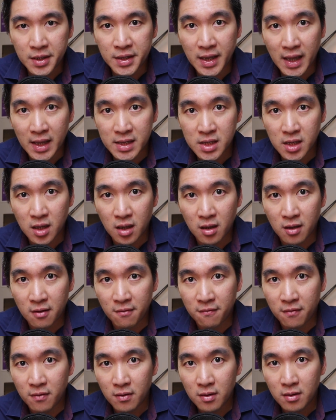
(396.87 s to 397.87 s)
set
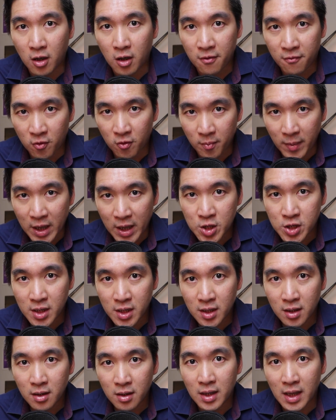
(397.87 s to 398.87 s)
of
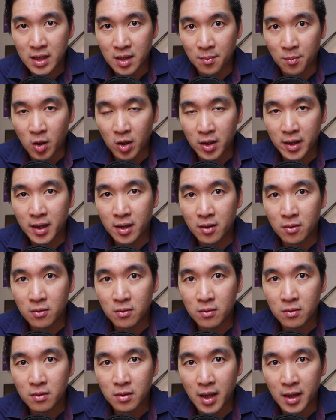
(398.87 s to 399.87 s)
conformation that the
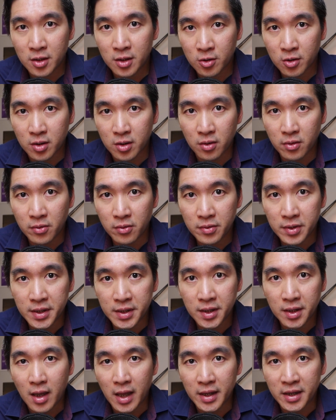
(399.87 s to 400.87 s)
molecule
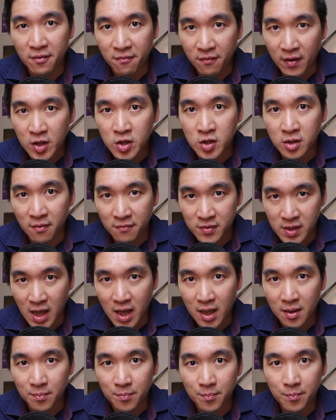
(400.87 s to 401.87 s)
undergoes as a function of
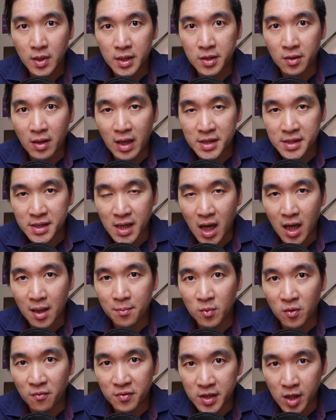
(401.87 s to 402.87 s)
time. And so as
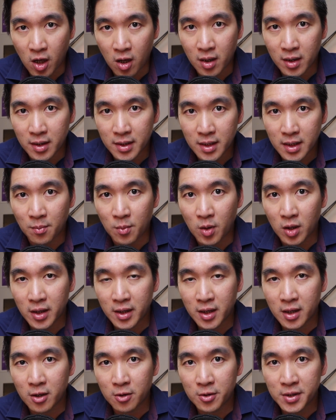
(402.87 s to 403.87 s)
time moves on, the
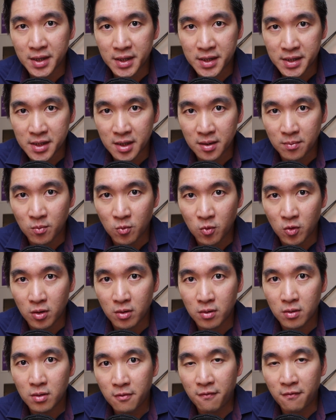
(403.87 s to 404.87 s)
molecular system
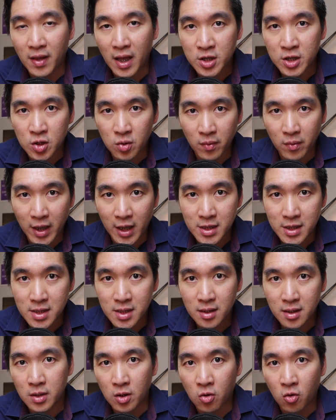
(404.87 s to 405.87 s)
will
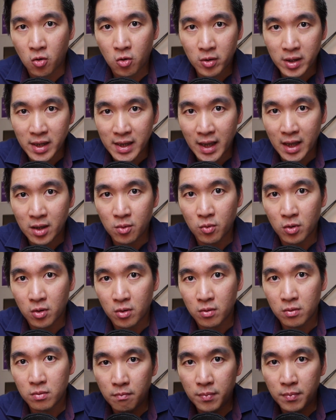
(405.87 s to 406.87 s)
fluctuate. The coordinate
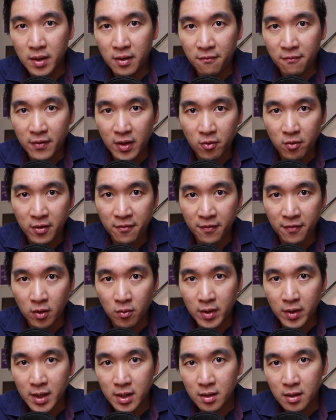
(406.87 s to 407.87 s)
will be very
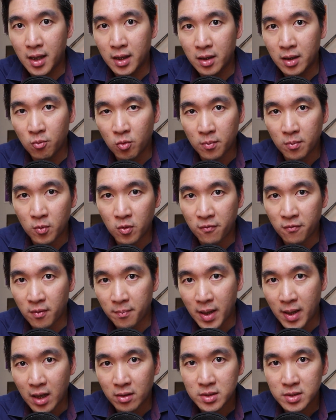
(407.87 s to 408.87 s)
fluid and it will move
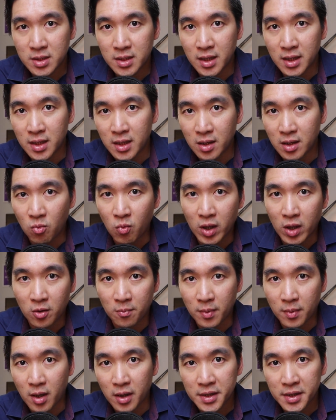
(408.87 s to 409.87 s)
about in the water
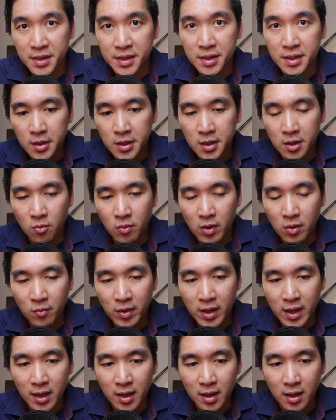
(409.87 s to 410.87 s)
box. So what we
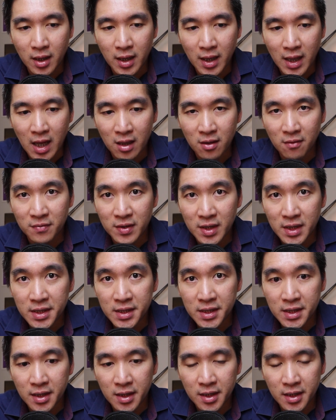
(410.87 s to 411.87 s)
can get out of
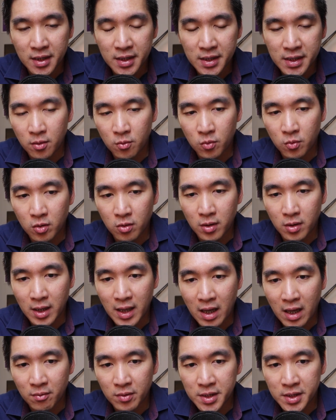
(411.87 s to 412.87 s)
this is it will
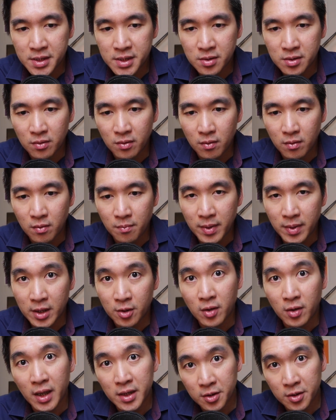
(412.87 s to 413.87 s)
allow us to
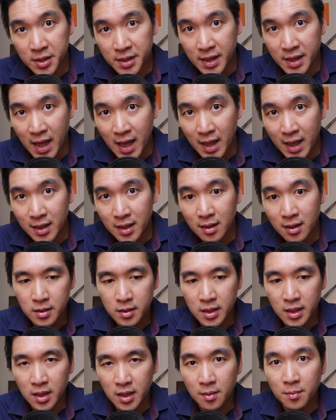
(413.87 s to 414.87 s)
better understand
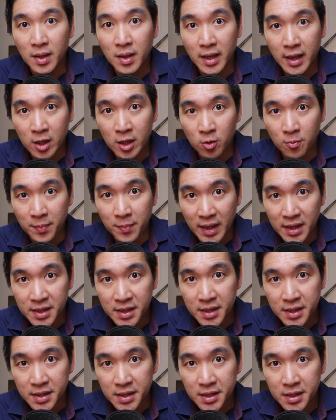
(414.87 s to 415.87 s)
the molecular
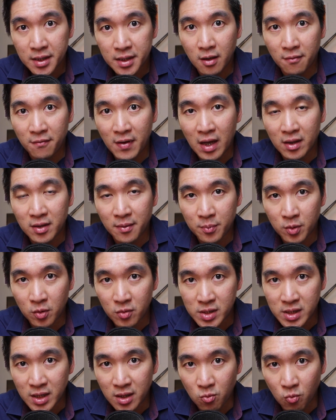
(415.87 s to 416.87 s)
basis of how the
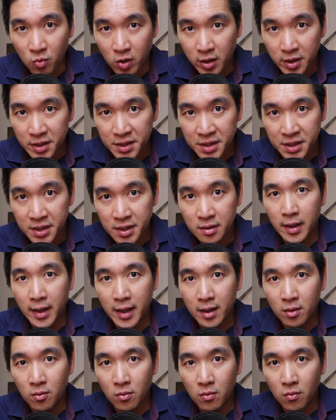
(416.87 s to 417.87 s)
protein works.
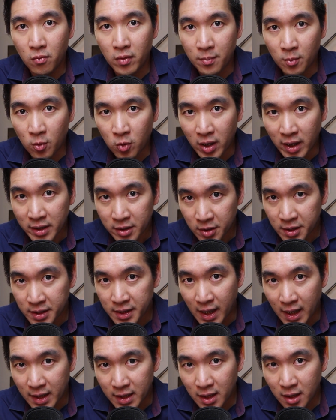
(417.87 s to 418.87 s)
And with more
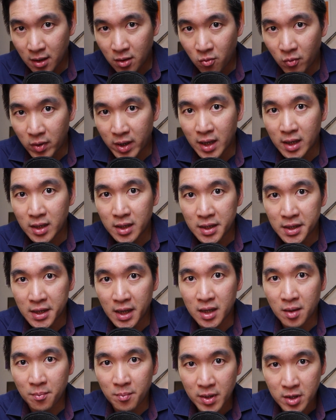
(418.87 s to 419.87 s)
understanding, we can
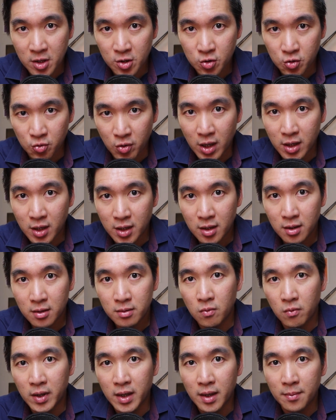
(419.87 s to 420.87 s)
design a better drug.
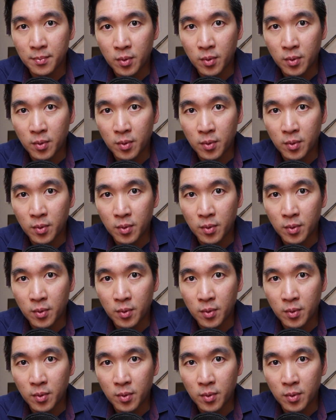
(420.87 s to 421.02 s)
We can